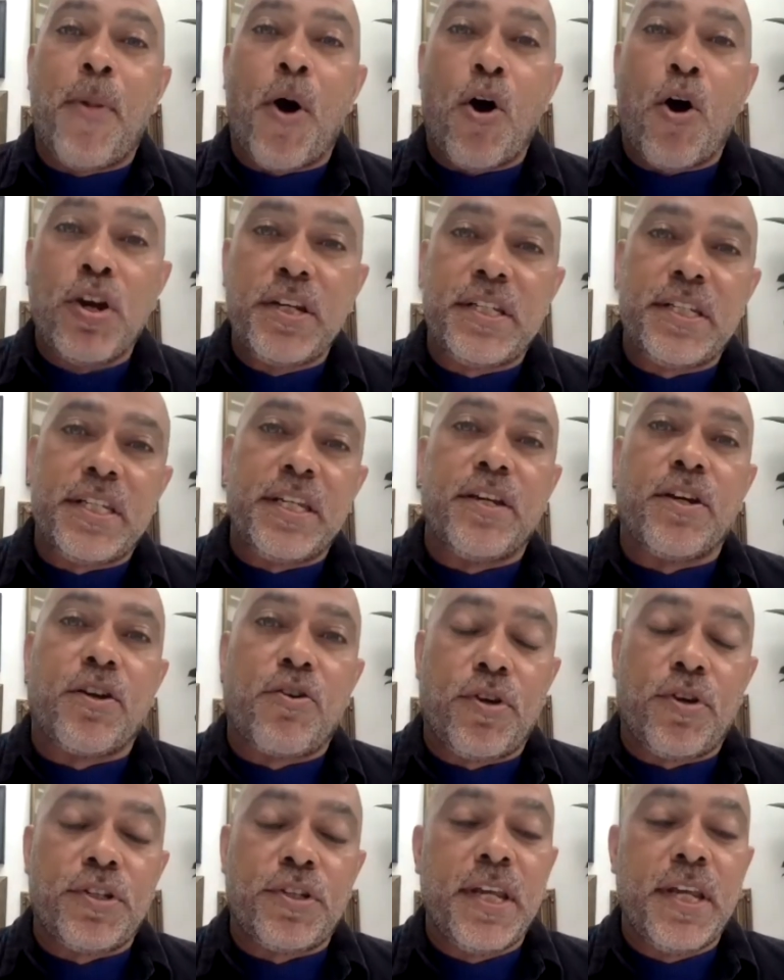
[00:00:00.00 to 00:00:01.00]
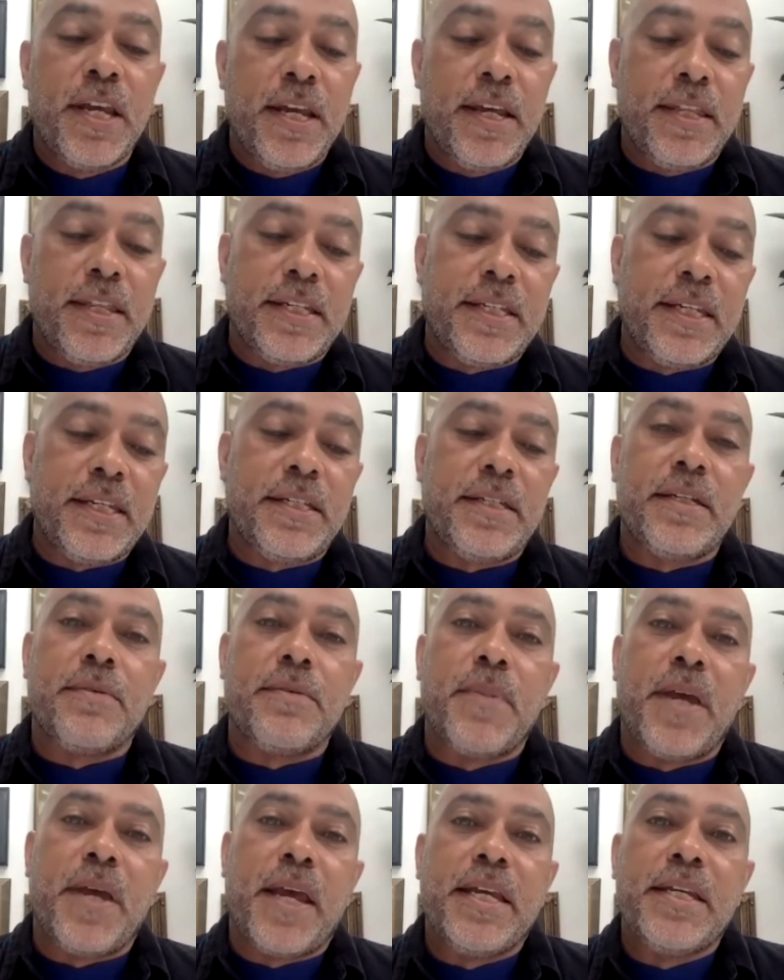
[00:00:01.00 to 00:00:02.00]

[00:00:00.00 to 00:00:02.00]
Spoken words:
policy across the system,